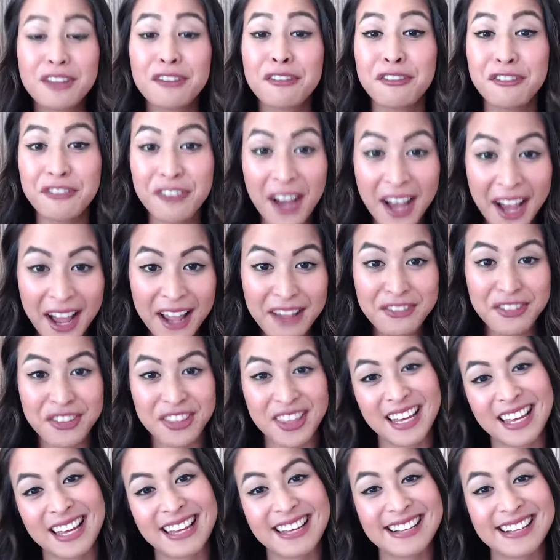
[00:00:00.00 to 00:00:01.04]
5
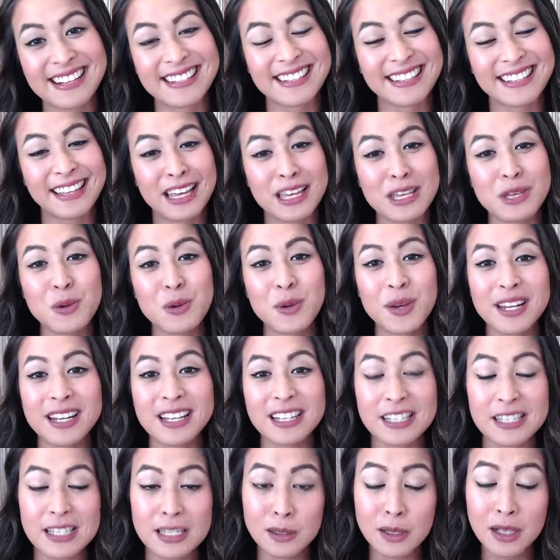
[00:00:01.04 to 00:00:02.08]
things that you can
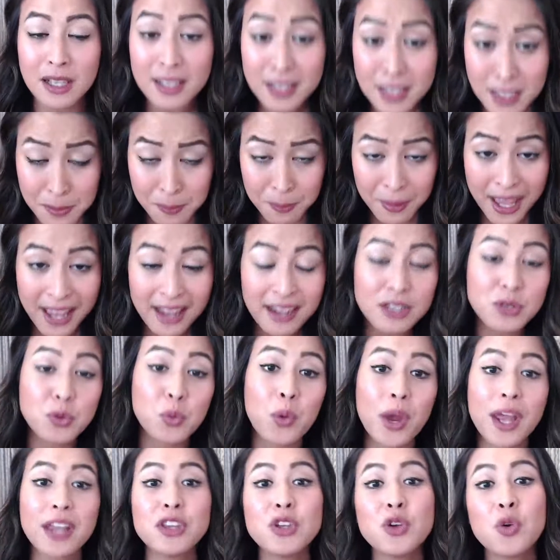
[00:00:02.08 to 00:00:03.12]
expect
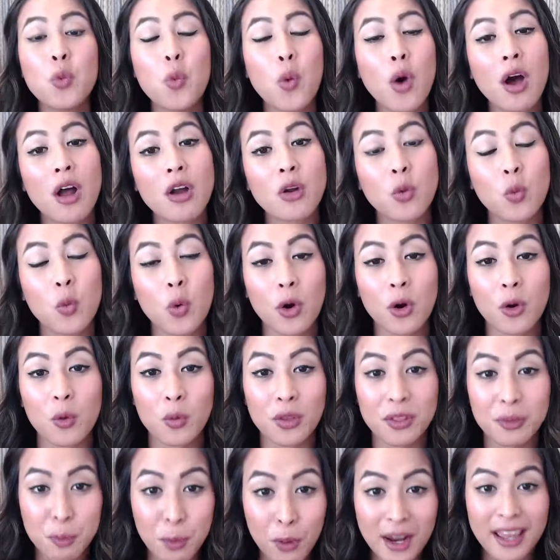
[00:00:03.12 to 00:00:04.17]
when you want to work
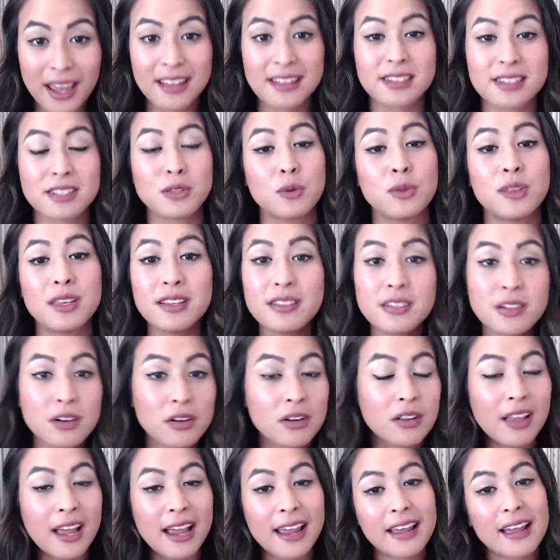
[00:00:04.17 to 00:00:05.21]
with brands. So these are
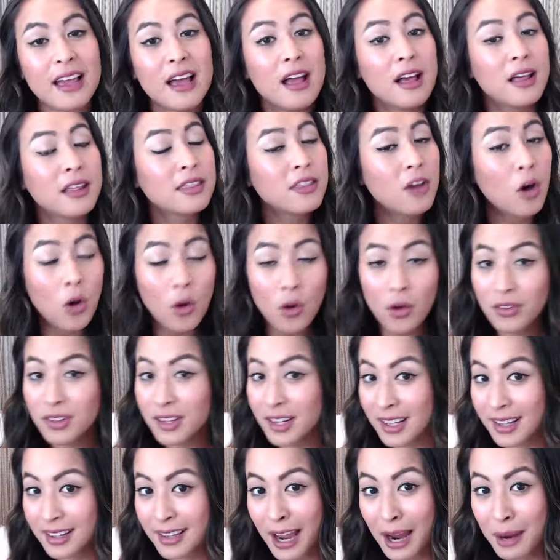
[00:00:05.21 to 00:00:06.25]
like all the
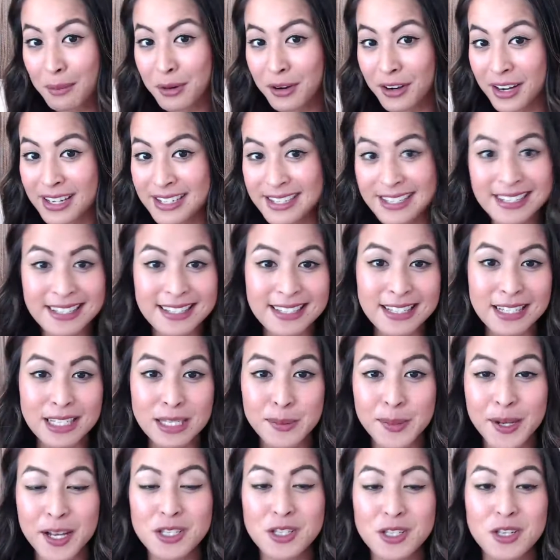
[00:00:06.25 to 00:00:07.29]
collaborations to
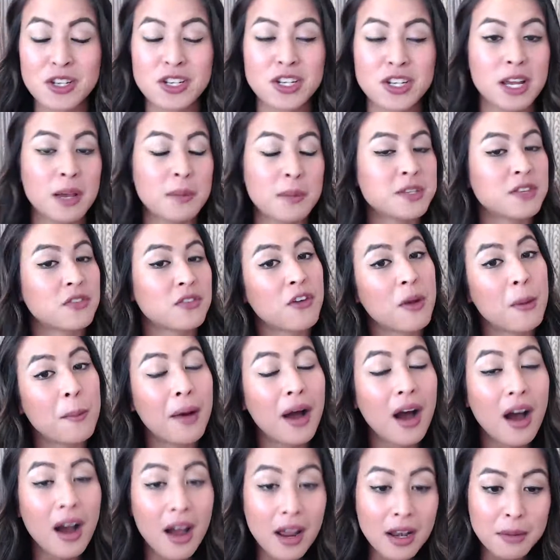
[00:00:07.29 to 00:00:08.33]
sponsorships from
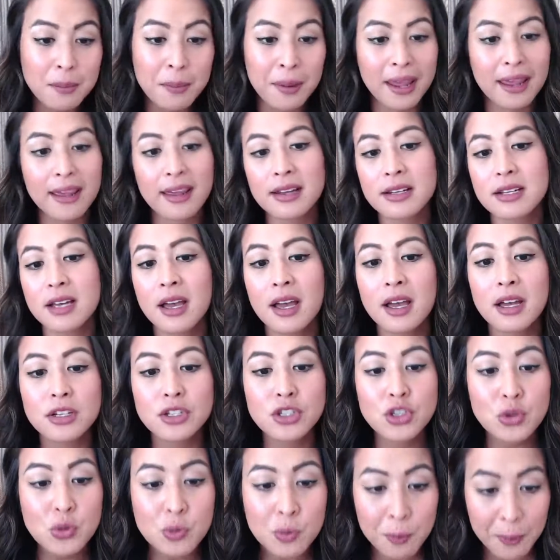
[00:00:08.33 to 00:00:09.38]
unpaid
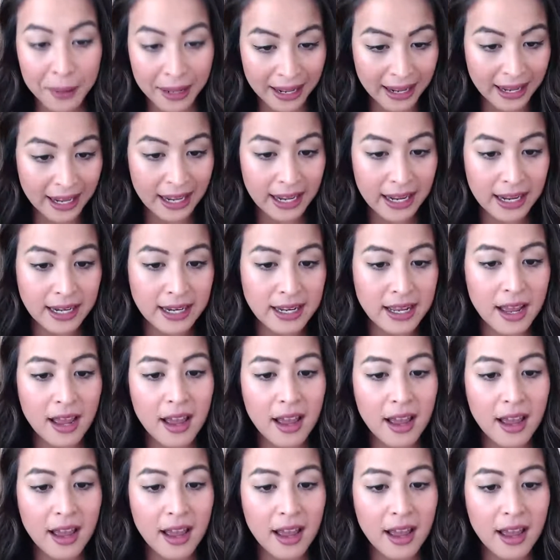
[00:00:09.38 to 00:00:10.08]
to paid.